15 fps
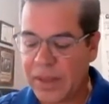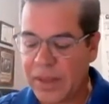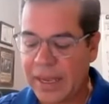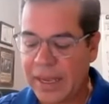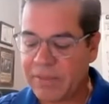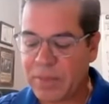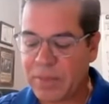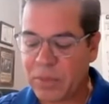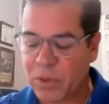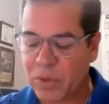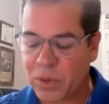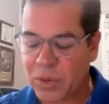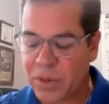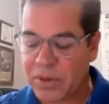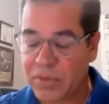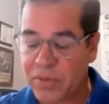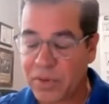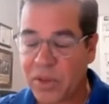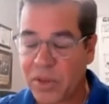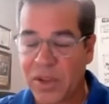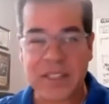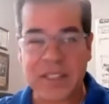I've been recruiting for
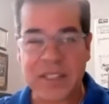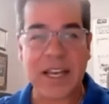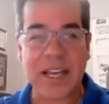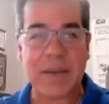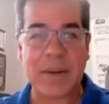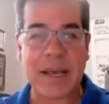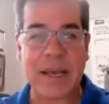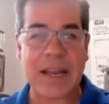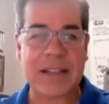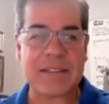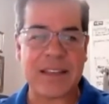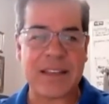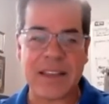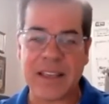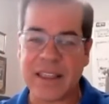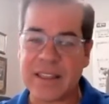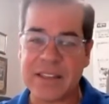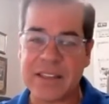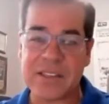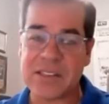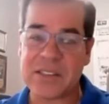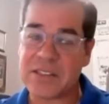a long time, and I got to tell you,
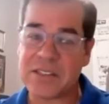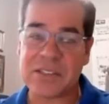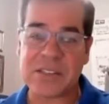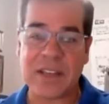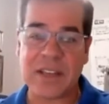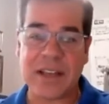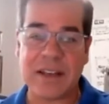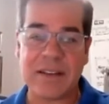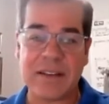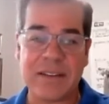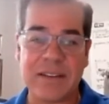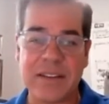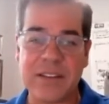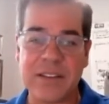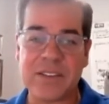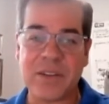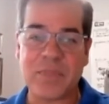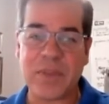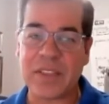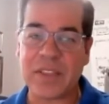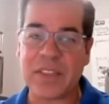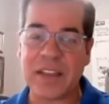this is
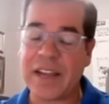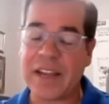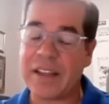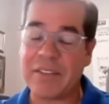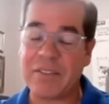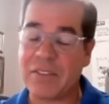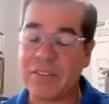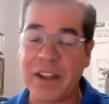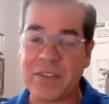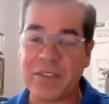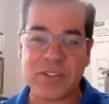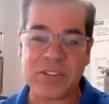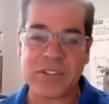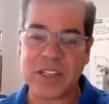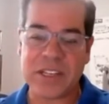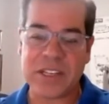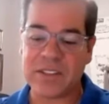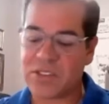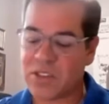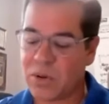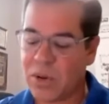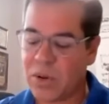something that I have never seen.
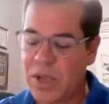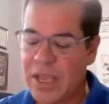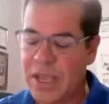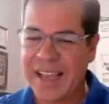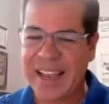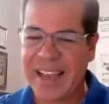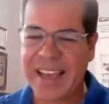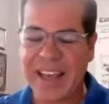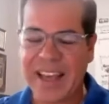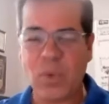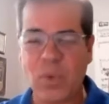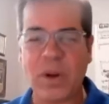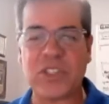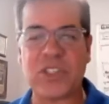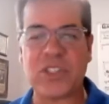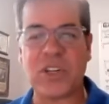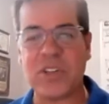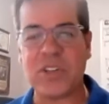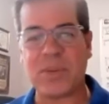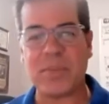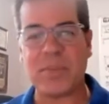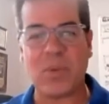So I kind of want to show
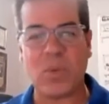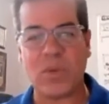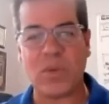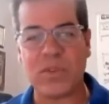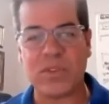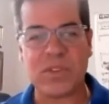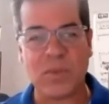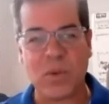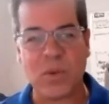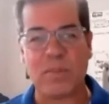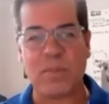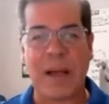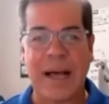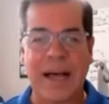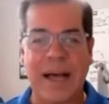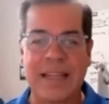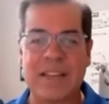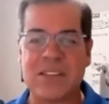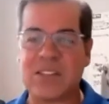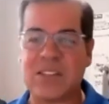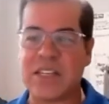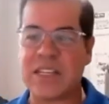you some of
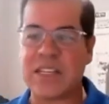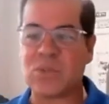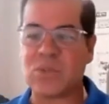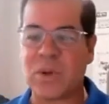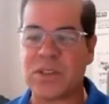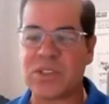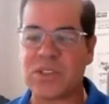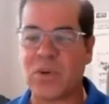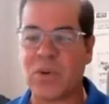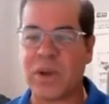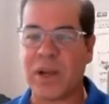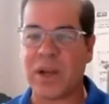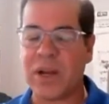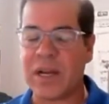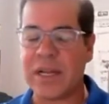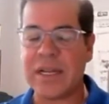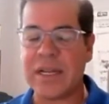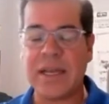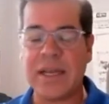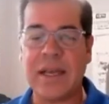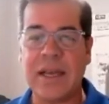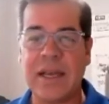behind the scenes, what's going
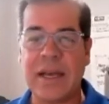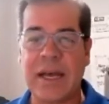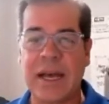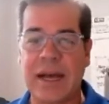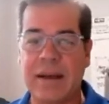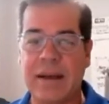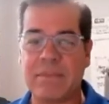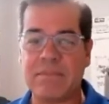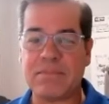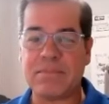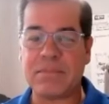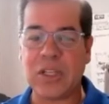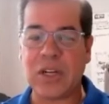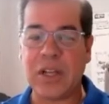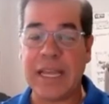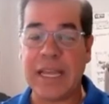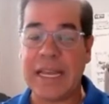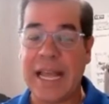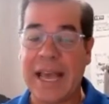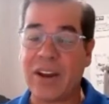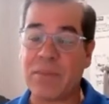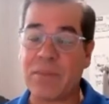on,
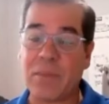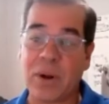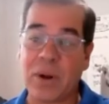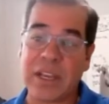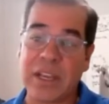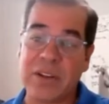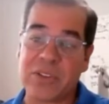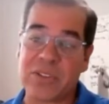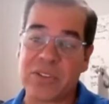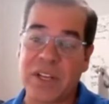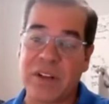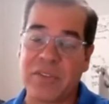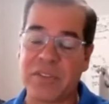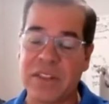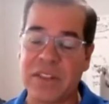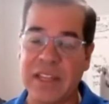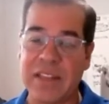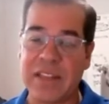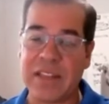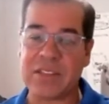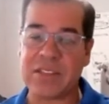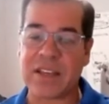and how to market yourself
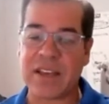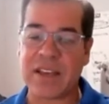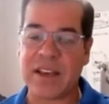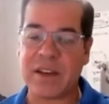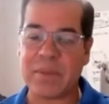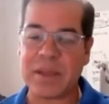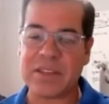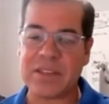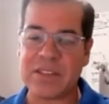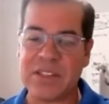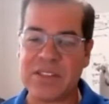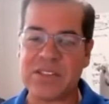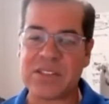in this economy, because